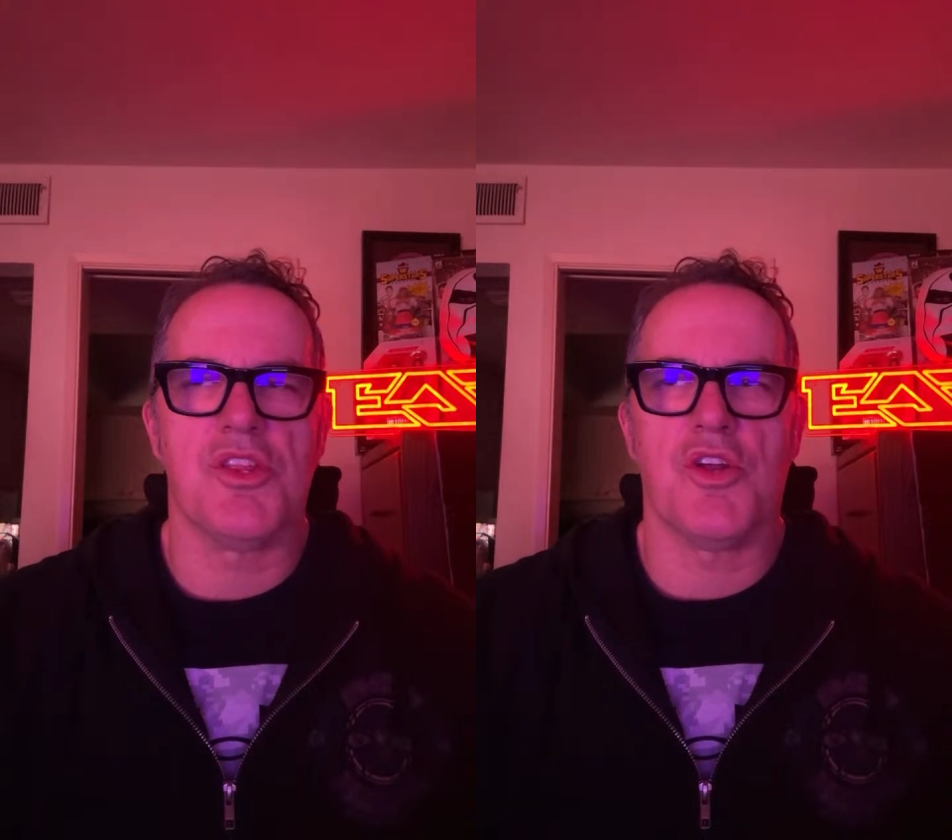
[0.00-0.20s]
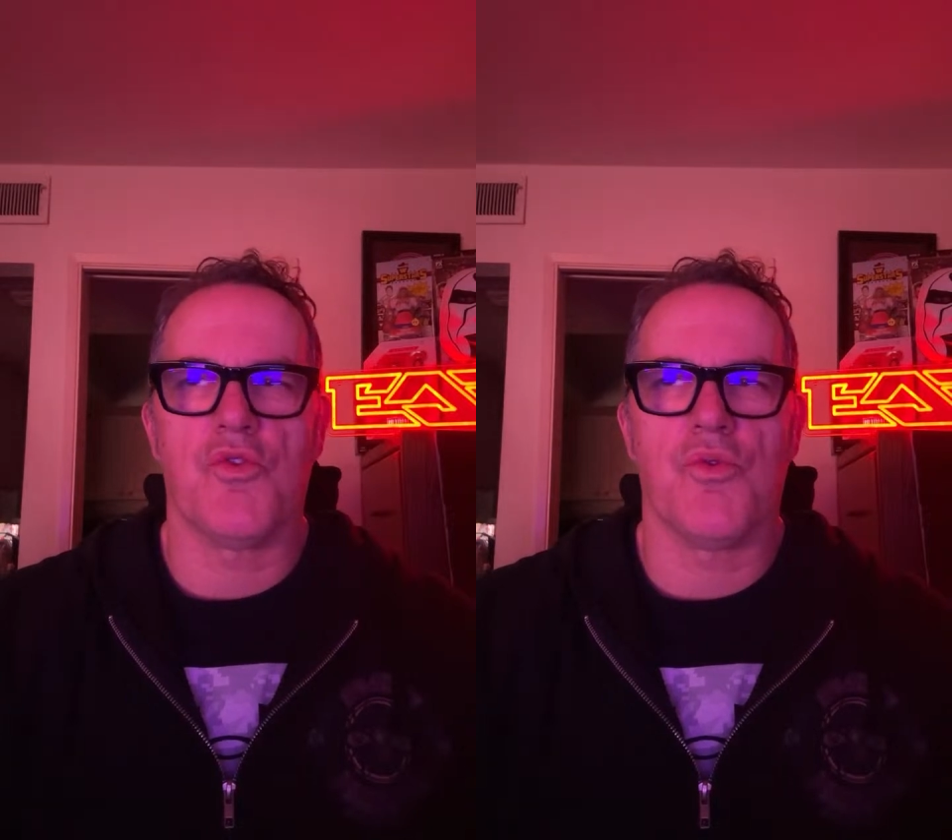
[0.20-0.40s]

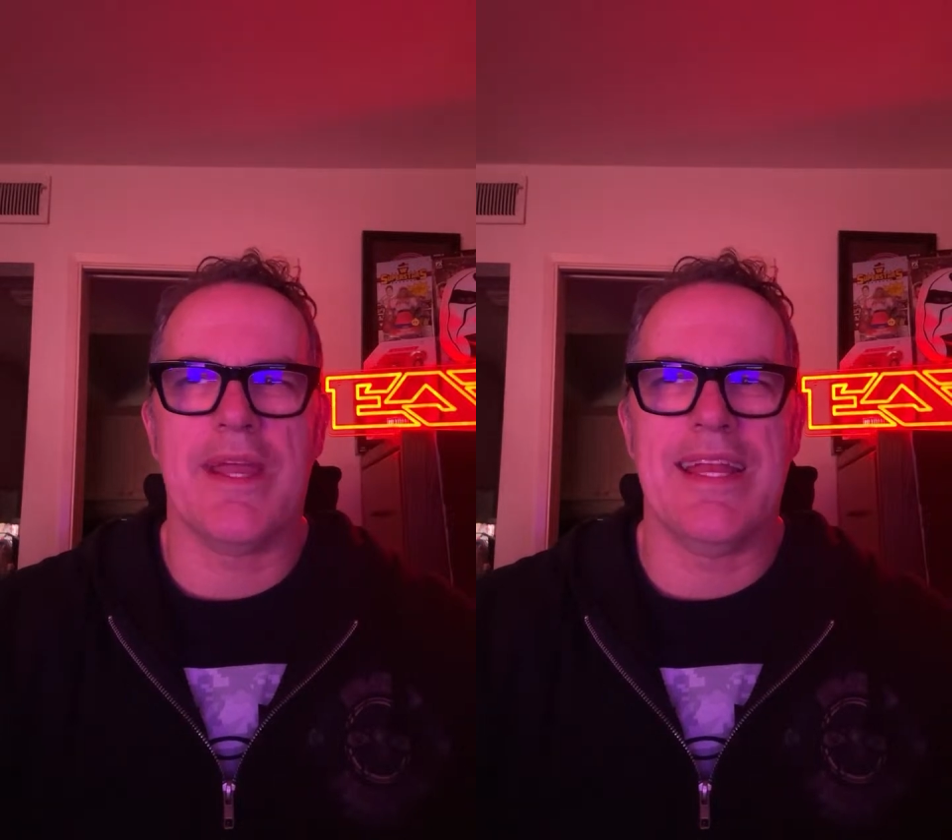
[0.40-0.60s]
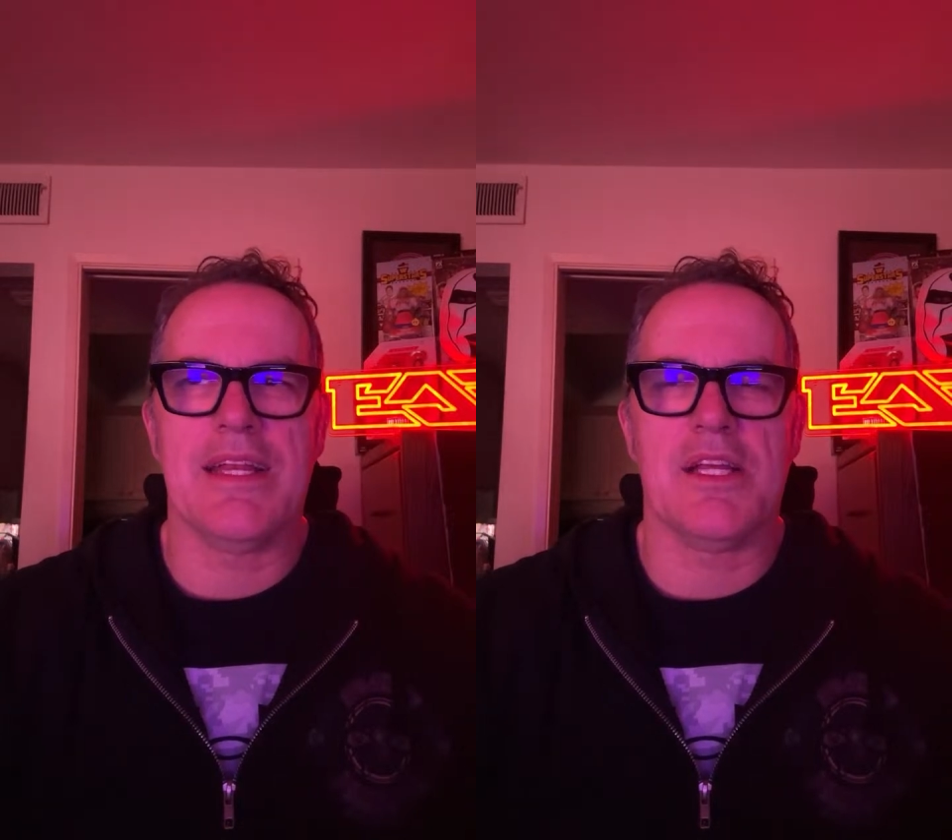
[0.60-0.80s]
the
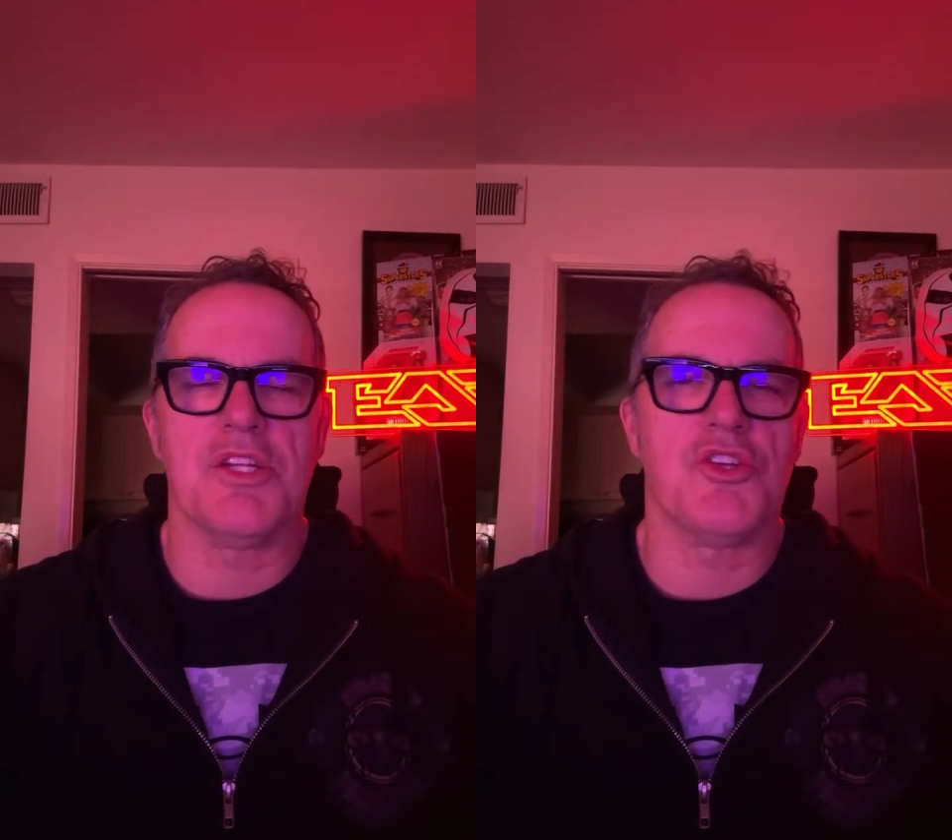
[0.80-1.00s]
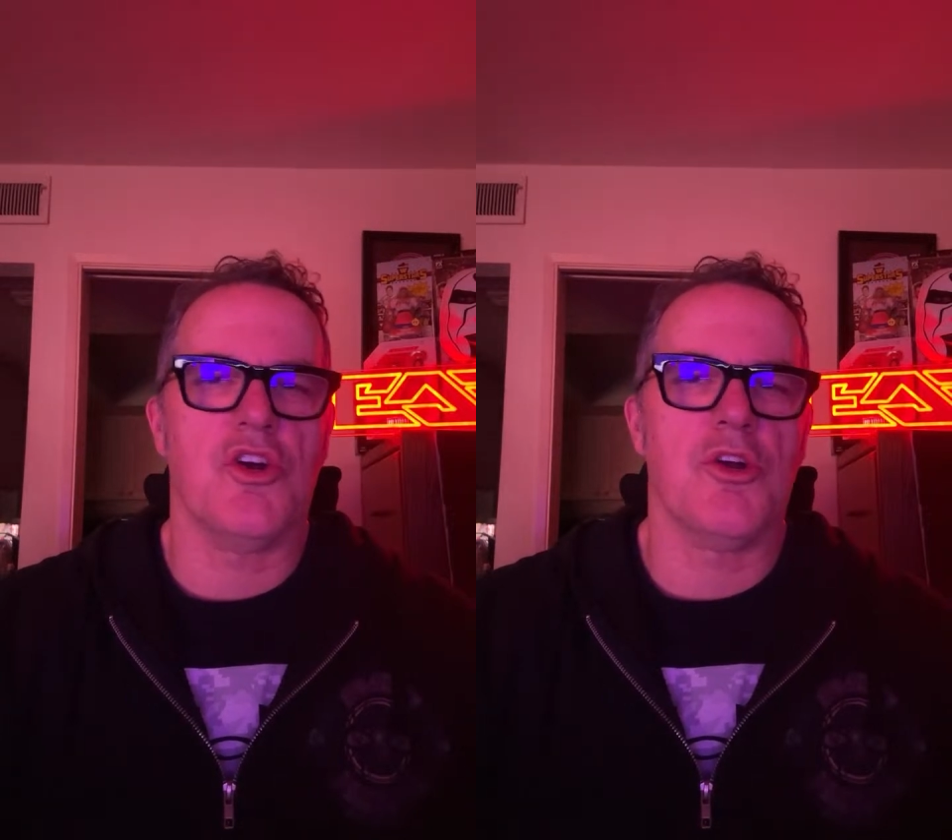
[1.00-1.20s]
great
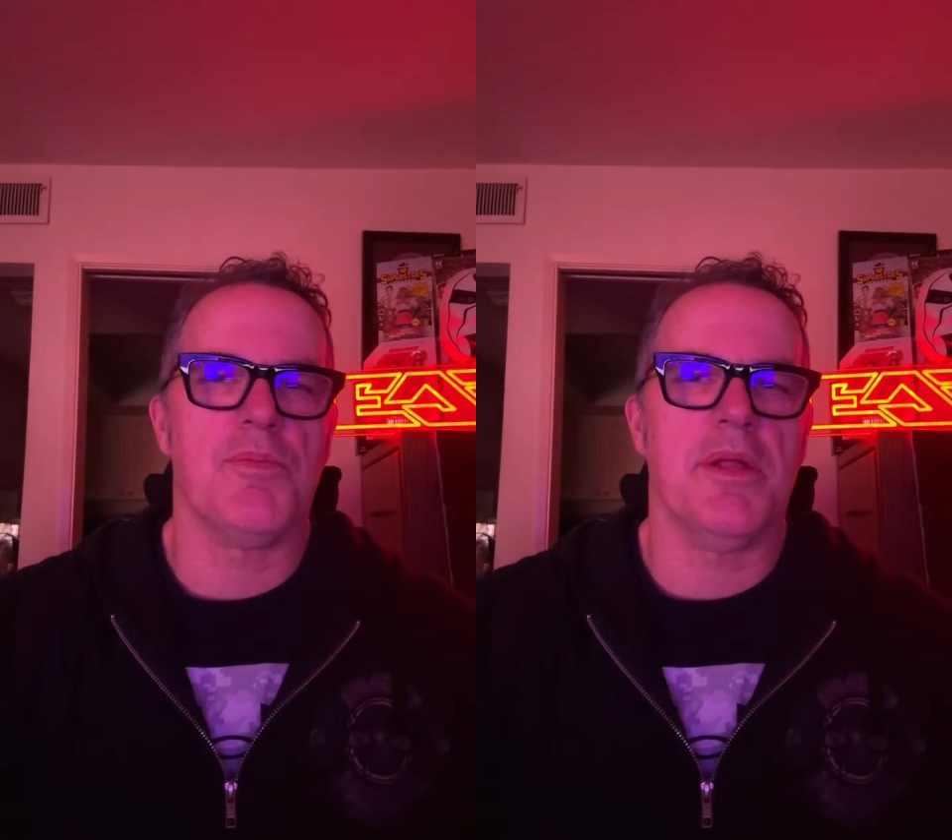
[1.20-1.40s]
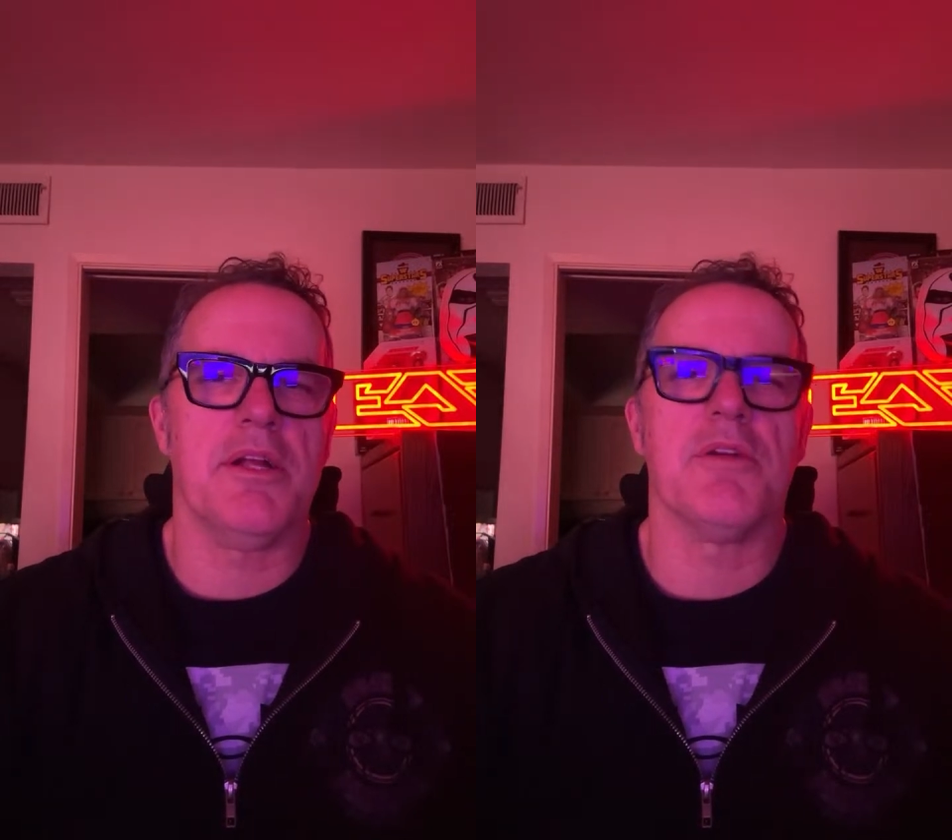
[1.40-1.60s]
guitar
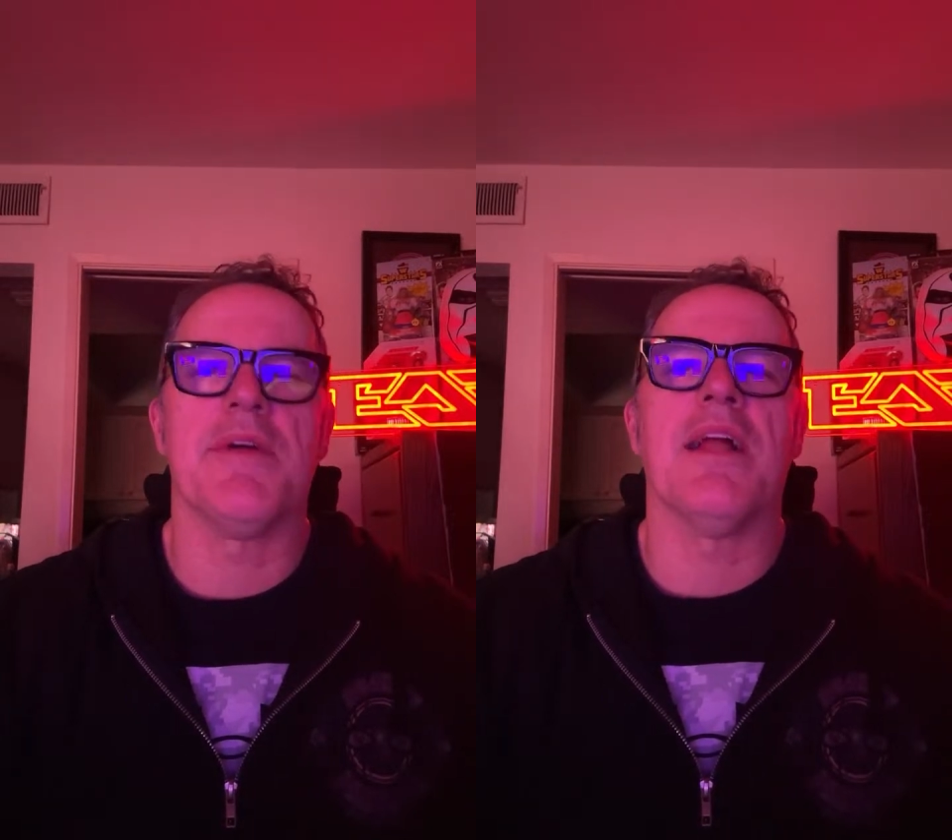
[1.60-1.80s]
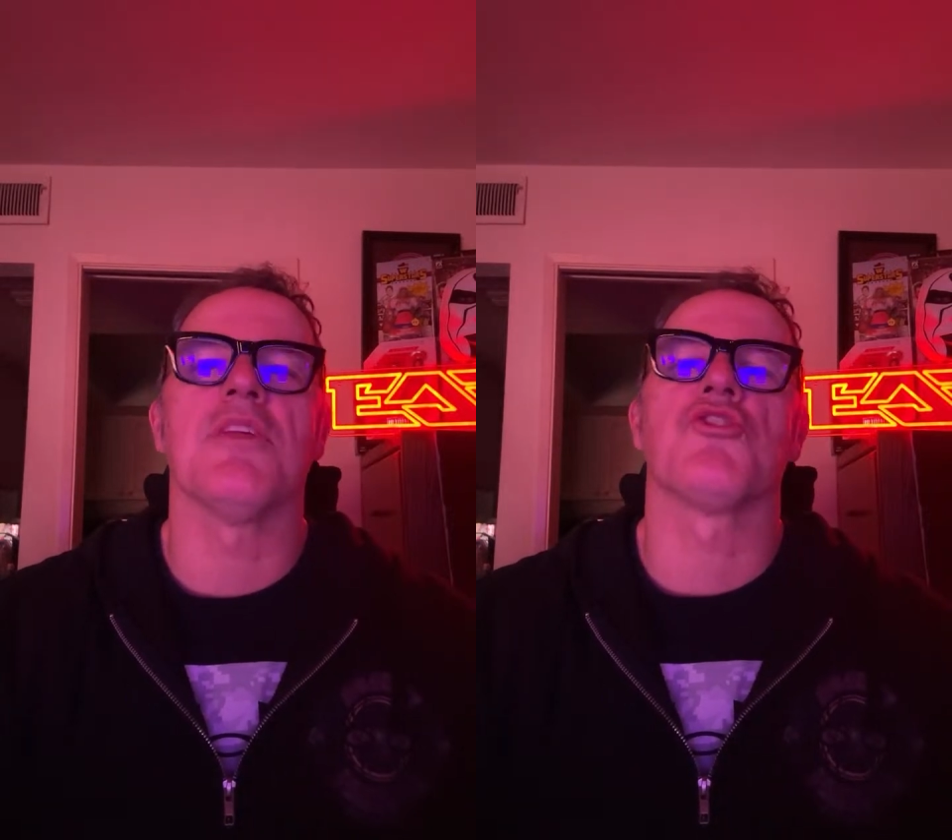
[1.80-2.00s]
player of
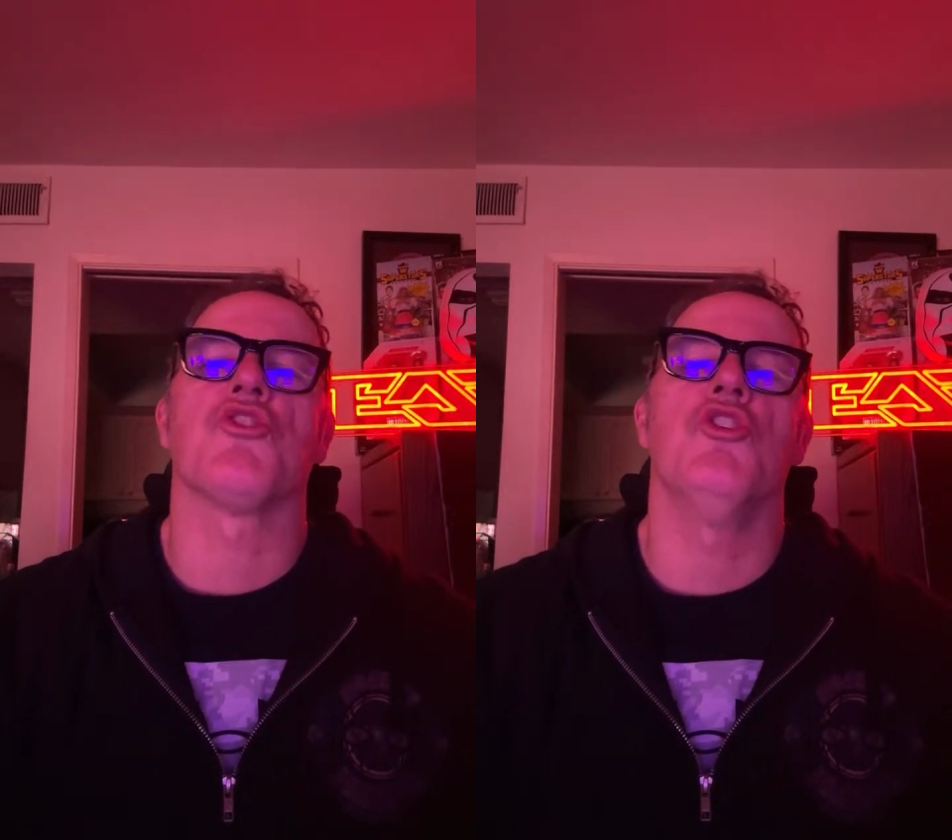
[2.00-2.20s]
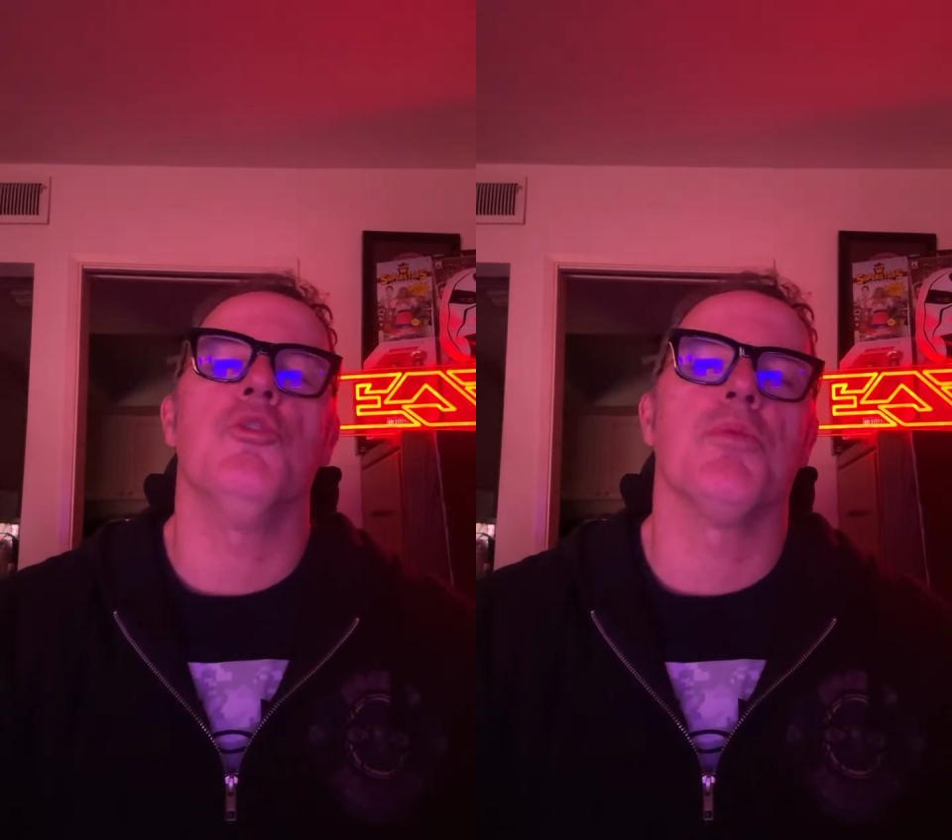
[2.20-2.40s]
Alice
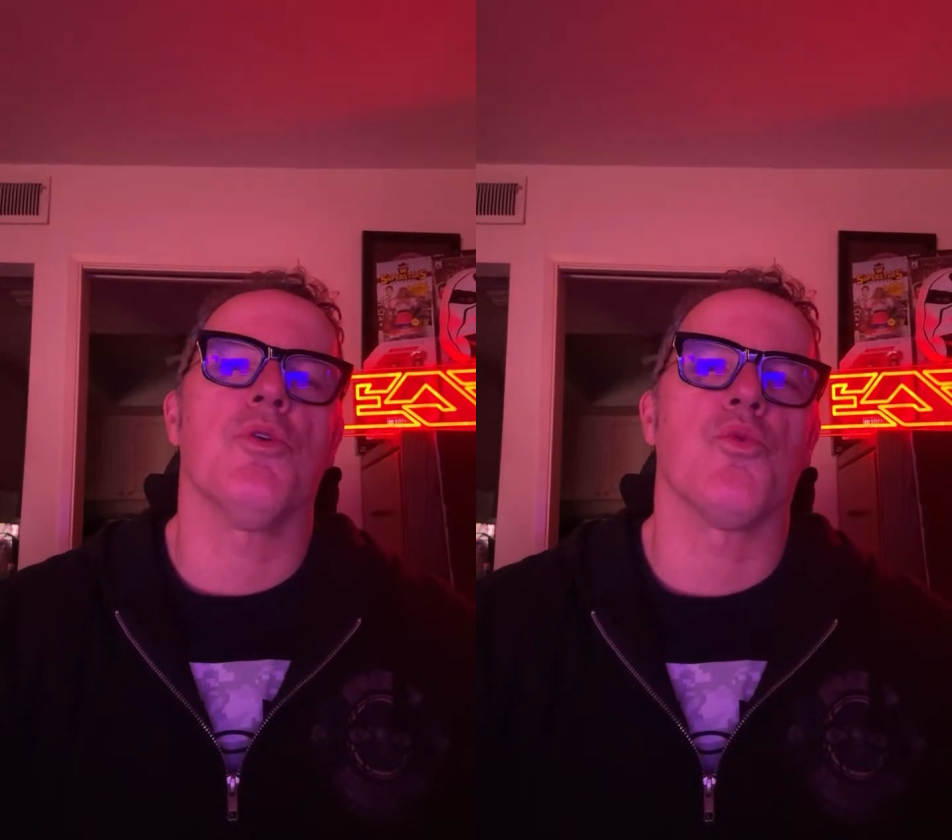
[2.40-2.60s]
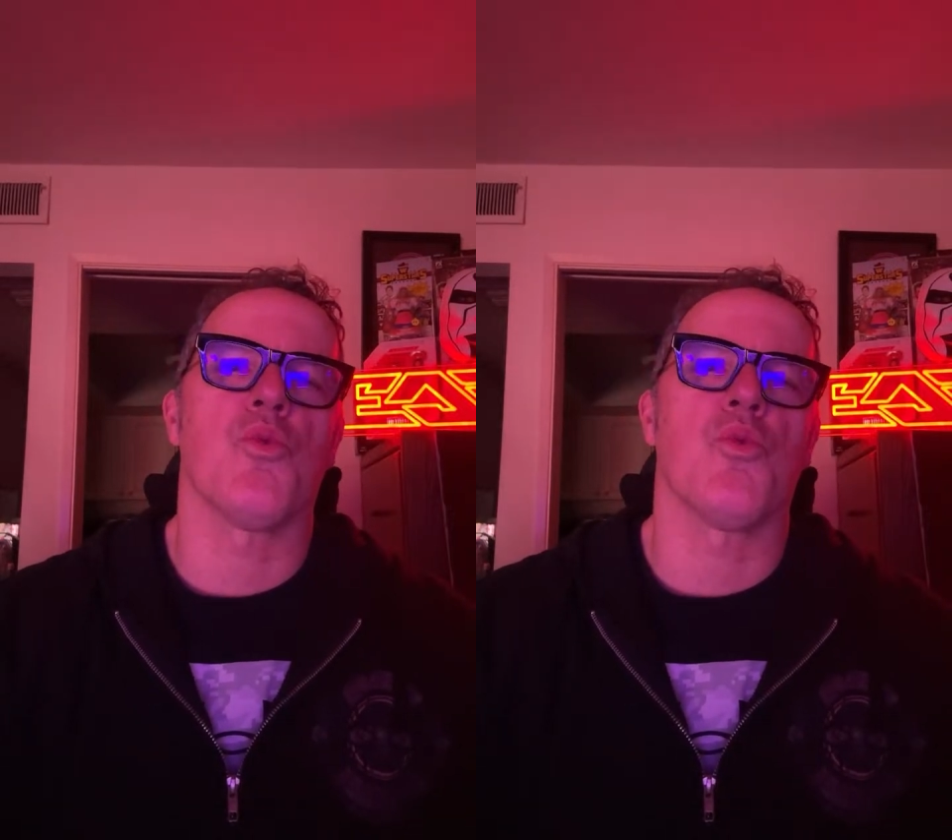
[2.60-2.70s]
Cooper,